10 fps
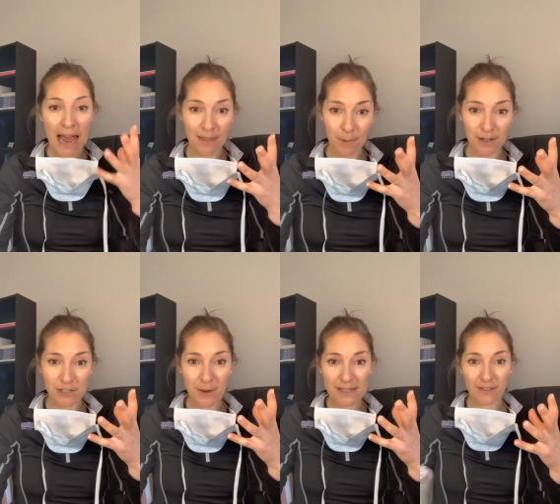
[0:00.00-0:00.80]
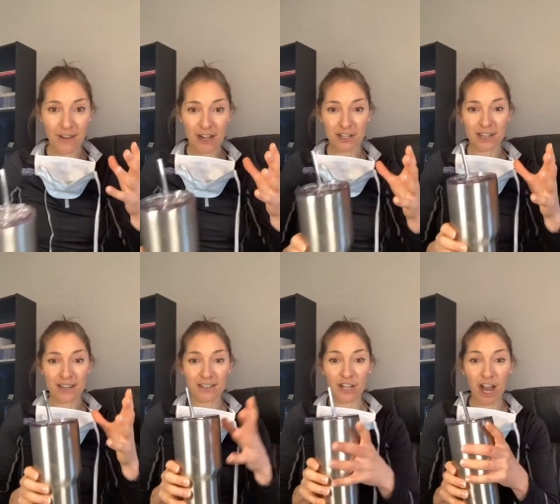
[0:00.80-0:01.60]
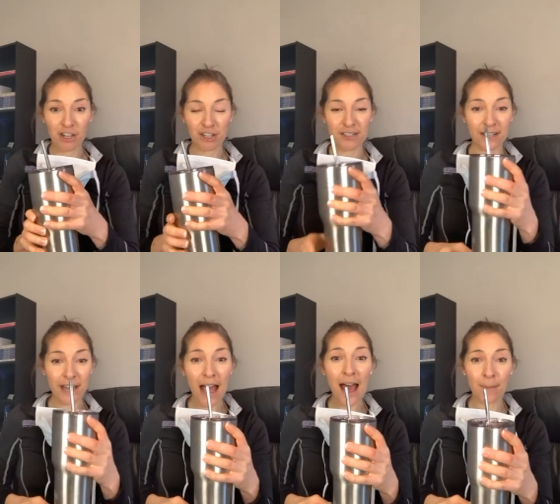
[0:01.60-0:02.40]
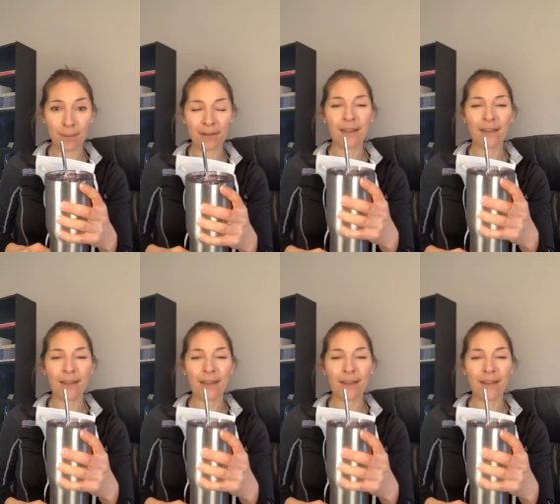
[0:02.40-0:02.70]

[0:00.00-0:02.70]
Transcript: the person who has infection touches a cup,